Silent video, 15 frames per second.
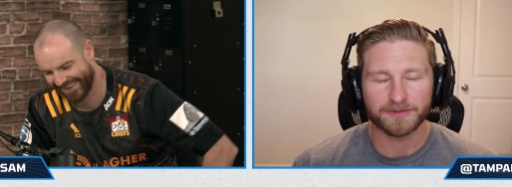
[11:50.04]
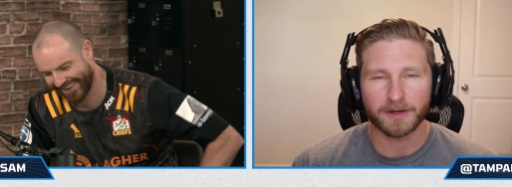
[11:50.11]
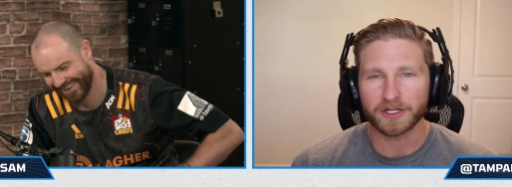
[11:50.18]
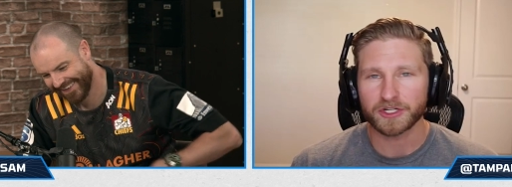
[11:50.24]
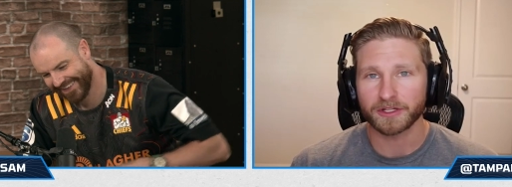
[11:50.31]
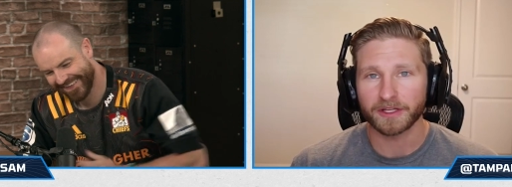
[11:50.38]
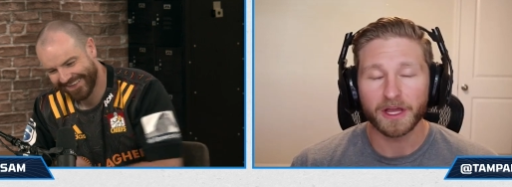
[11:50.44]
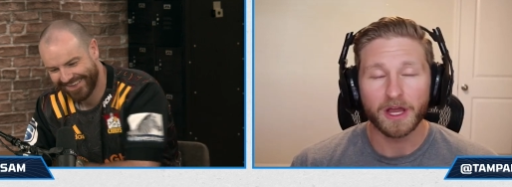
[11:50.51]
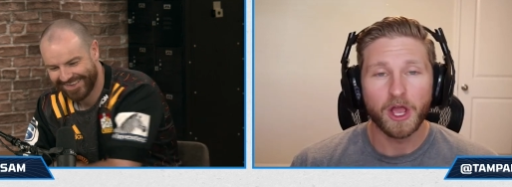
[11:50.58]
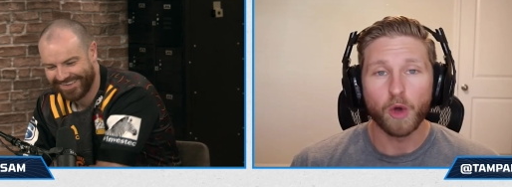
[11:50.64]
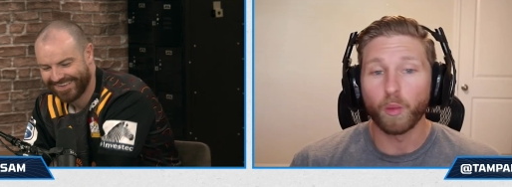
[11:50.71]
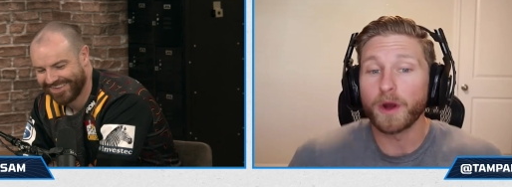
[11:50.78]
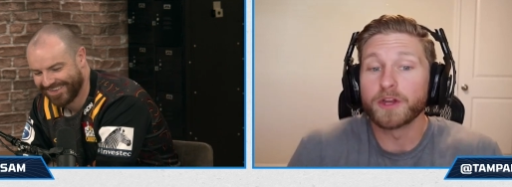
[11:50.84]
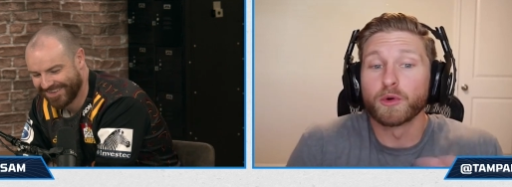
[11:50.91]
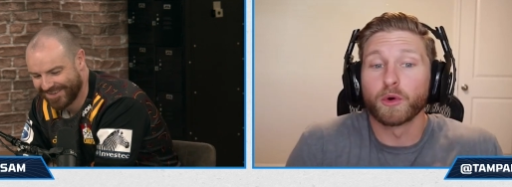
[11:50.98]
Speaker 1: especially
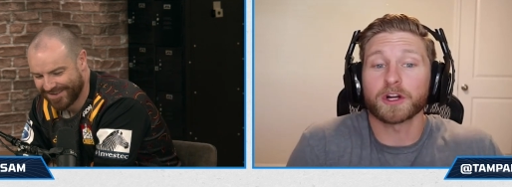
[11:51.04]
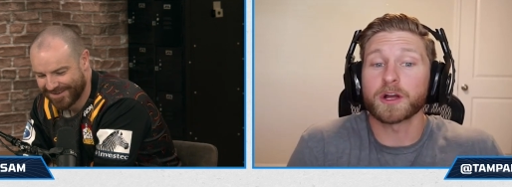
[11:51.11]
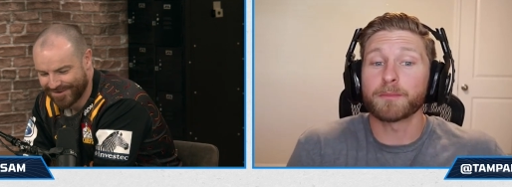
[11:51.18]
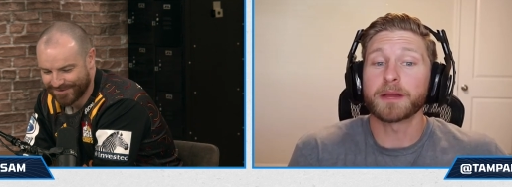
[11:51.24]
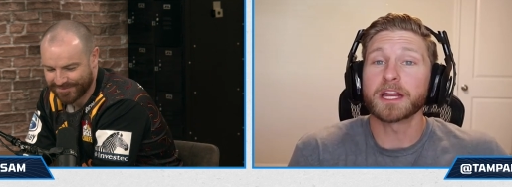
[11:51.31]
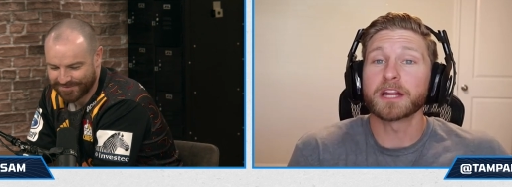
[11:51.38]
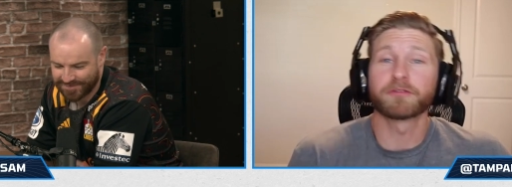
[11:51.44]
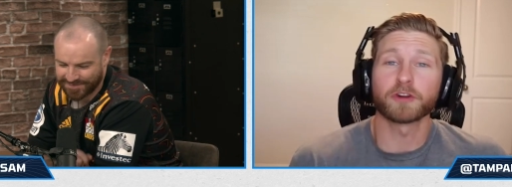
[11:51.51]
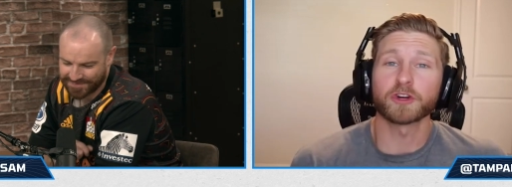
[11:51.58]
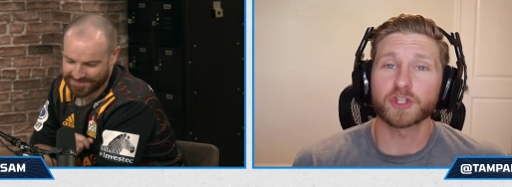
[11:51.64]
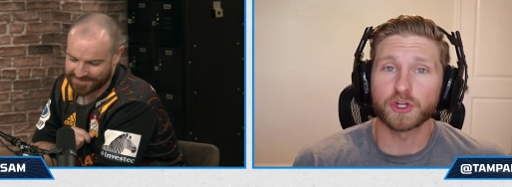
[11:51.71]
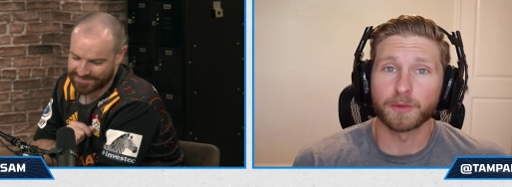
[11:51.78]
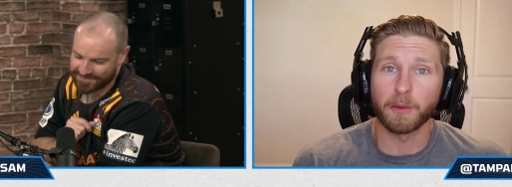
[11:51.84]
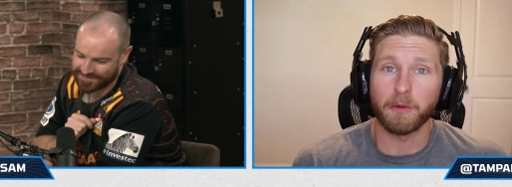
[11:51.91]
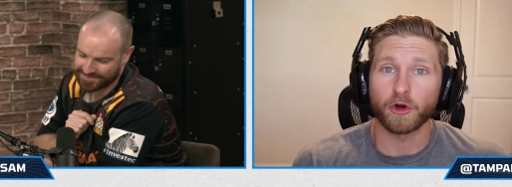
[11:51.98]
when you are competing for a
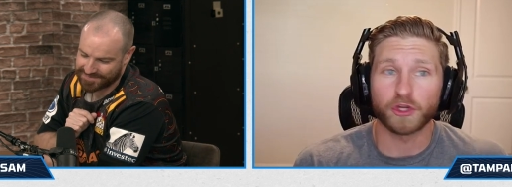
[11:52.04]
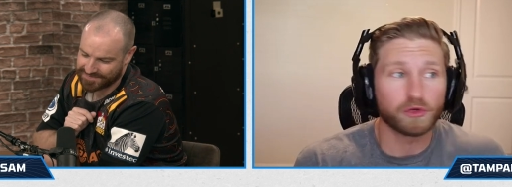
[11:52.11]
Super Bowl.